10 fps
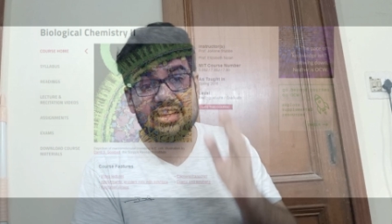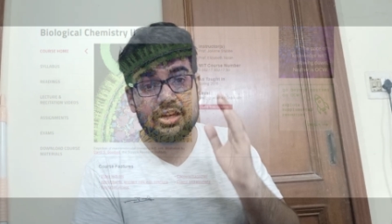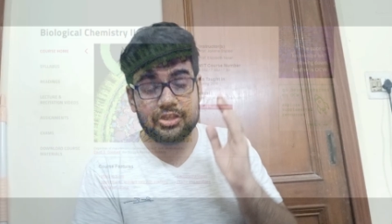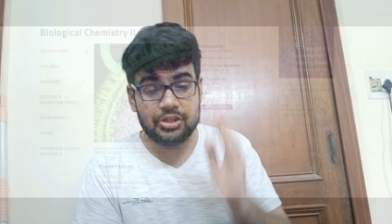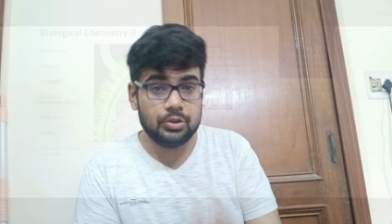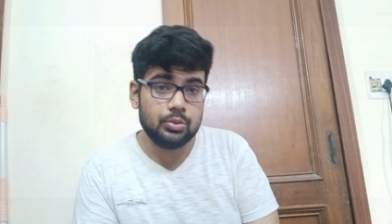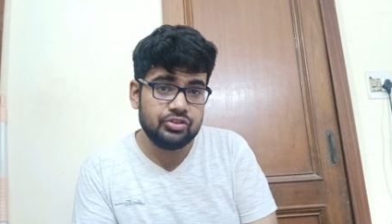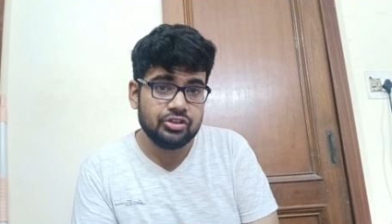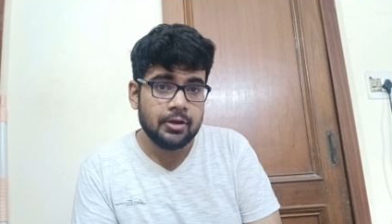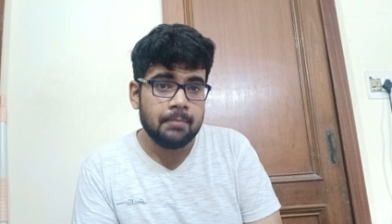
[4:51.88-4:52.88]
they are huge.
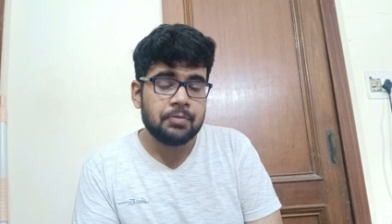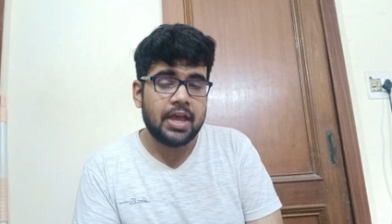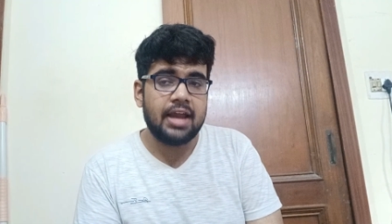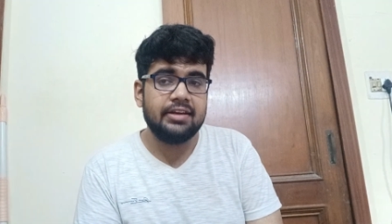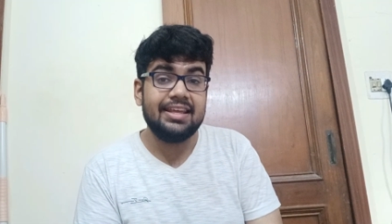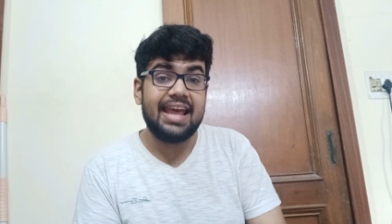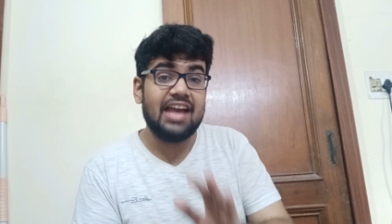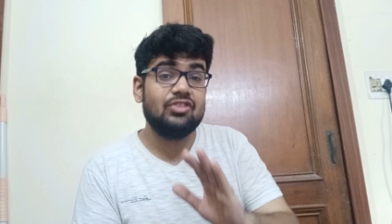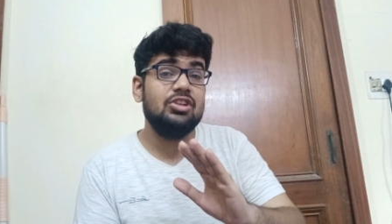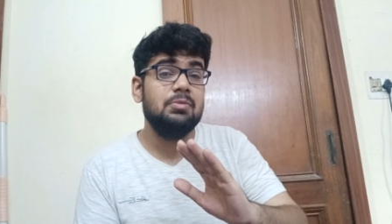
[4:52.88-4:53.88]
Huge, and they're
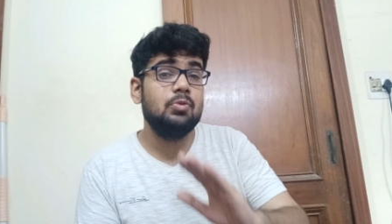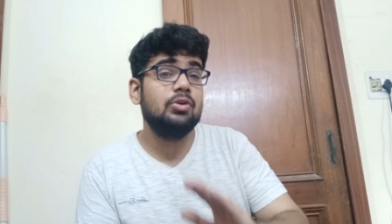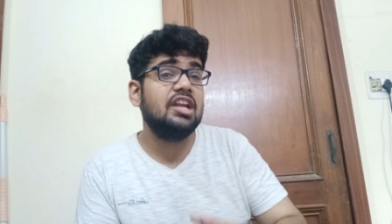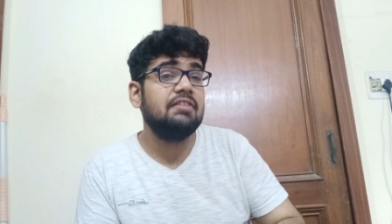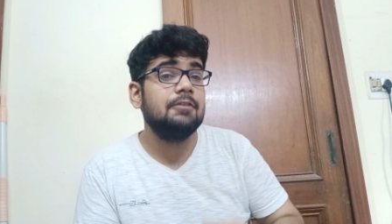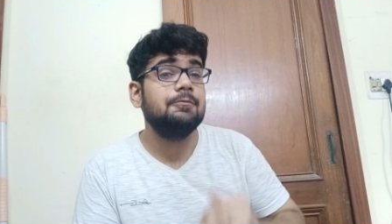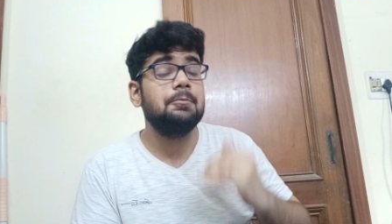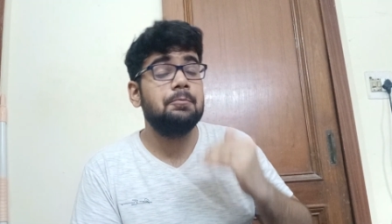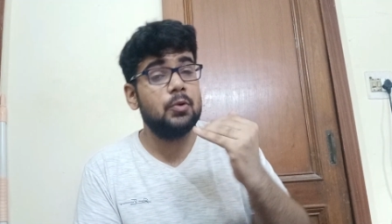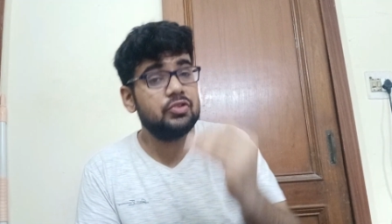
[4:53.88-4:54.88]
actually more relevant
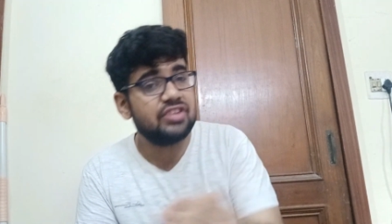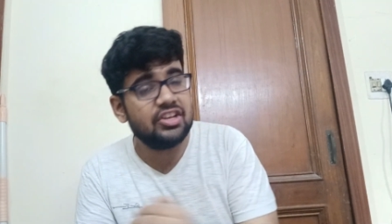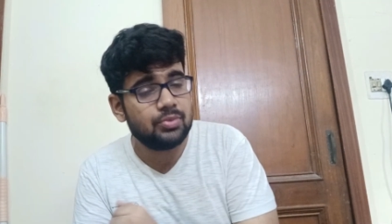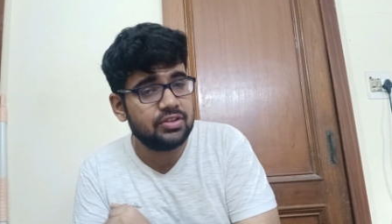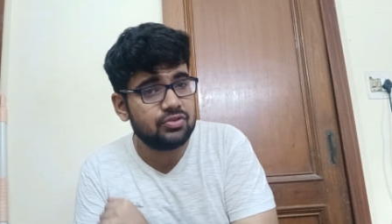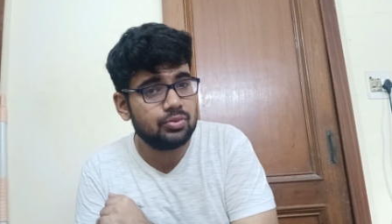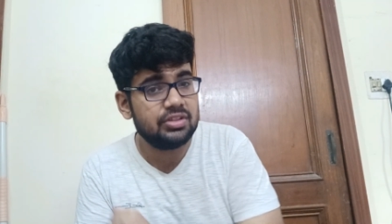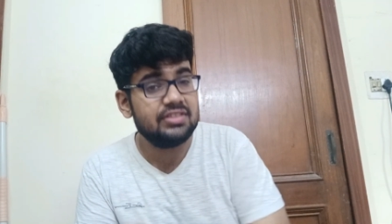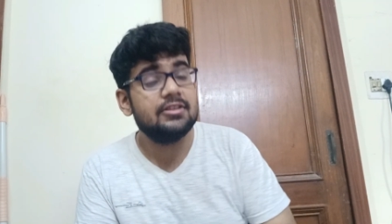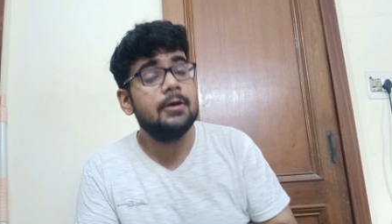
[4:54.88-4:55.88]
for postgraduate
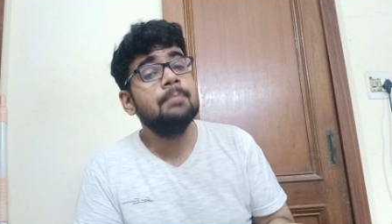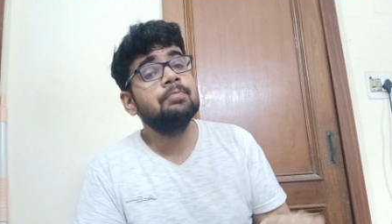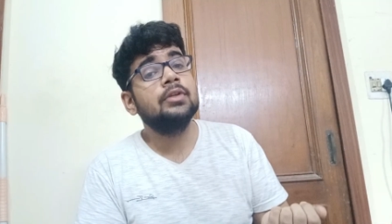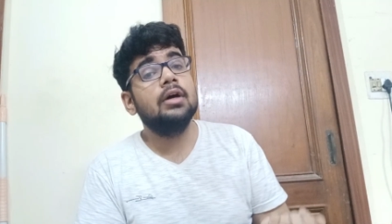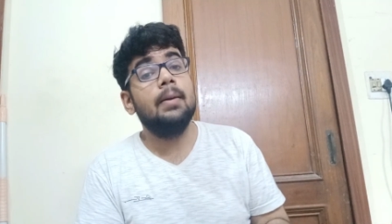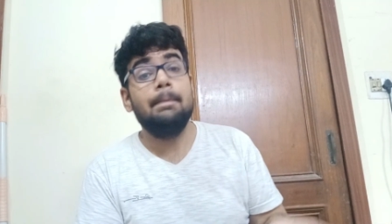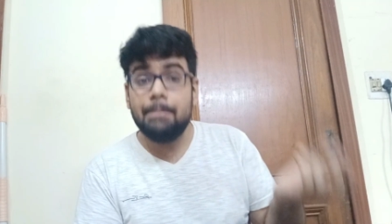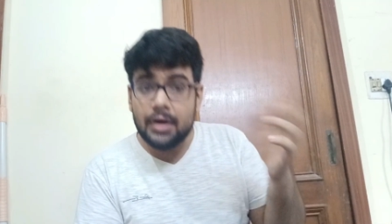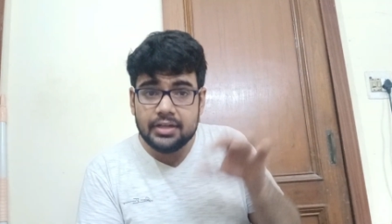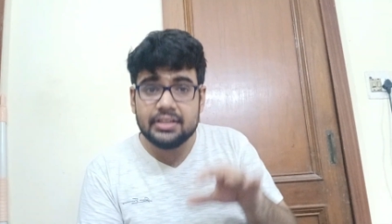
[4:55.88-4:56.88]
students, uh,
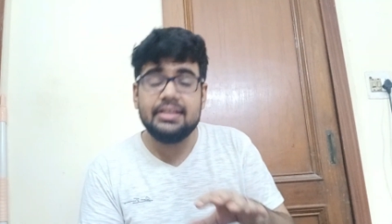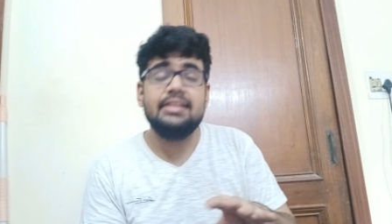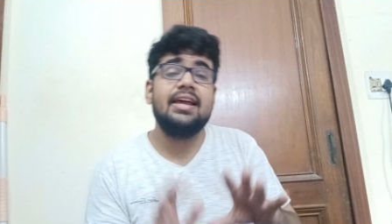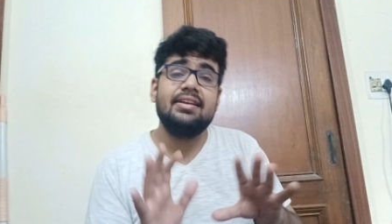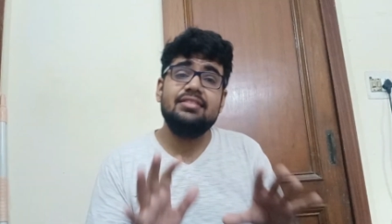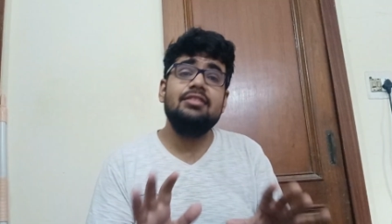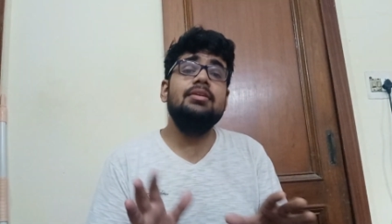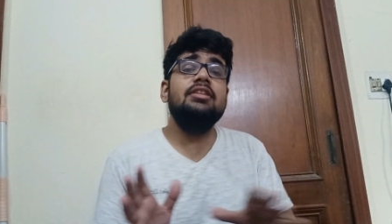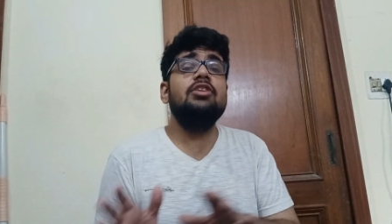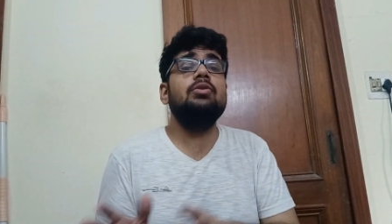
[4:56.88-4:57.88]
but that doesn't mean that